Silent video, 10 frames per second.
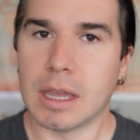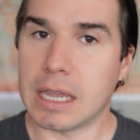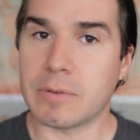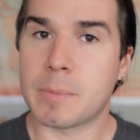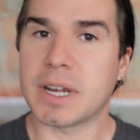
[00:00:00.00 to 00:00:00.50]

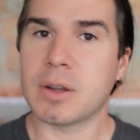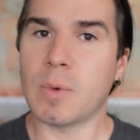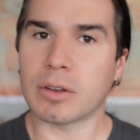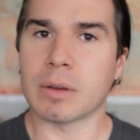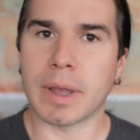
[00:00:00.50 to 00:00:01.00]
Hey everybody,
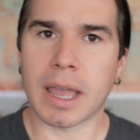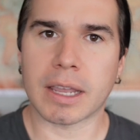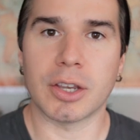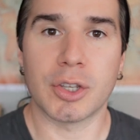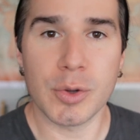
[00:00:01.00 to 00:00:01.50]
welcome
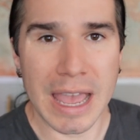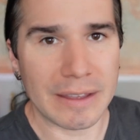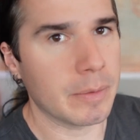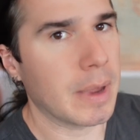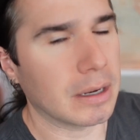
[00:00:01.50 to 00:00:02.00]
back to
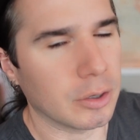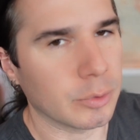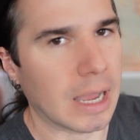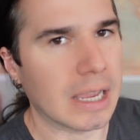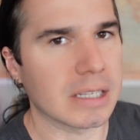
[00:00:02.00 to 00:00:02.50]
Heavy Metal
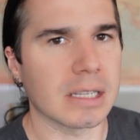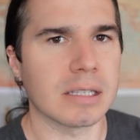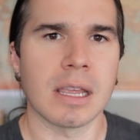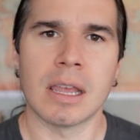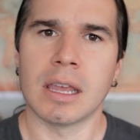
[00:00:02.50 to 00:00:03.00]

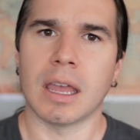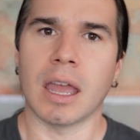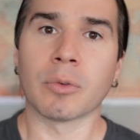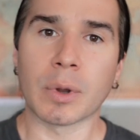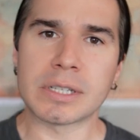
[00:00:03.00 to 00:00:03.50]
Horizons.
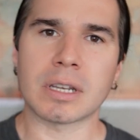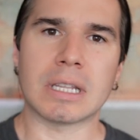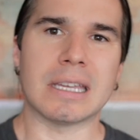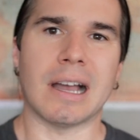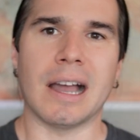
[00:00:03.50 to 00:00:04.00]
And
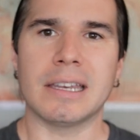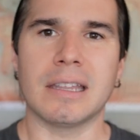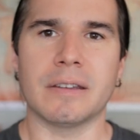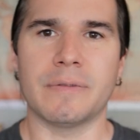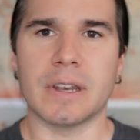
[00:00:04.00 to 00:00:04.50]
recently I
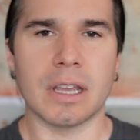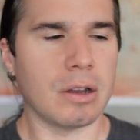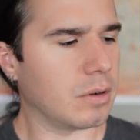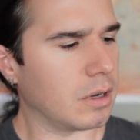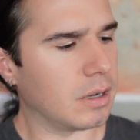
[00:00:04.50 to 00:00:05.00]
did a
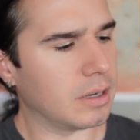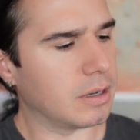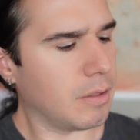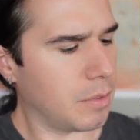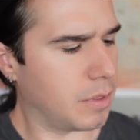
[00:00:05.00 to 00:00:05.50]
video
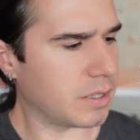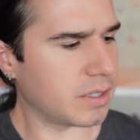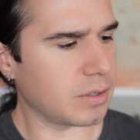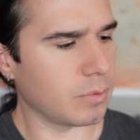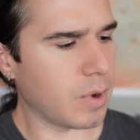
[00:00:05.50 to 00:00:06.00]
on
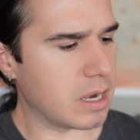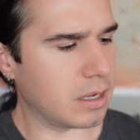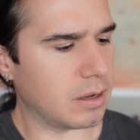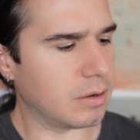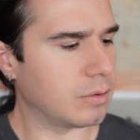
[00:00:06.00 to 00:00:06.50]
this
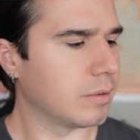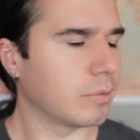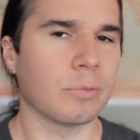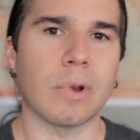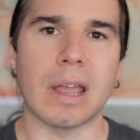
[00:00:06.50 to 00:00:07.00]
radio
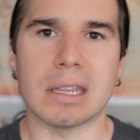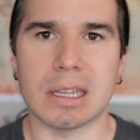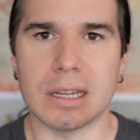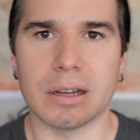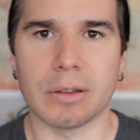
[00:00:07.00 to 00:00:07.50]
right
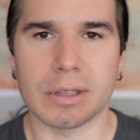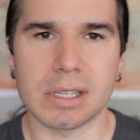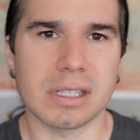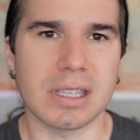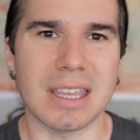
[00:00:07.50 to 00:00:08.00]
here.
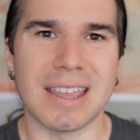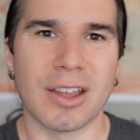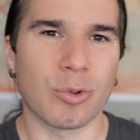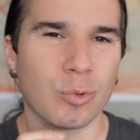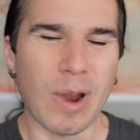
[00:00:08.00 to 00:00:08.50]
This is the
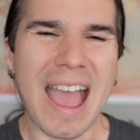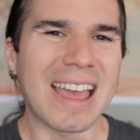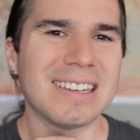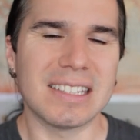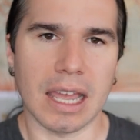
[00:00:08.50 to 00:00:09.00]

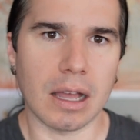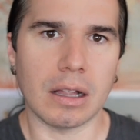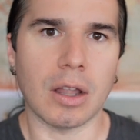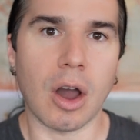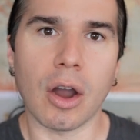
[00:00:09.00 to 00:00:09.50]
Radtel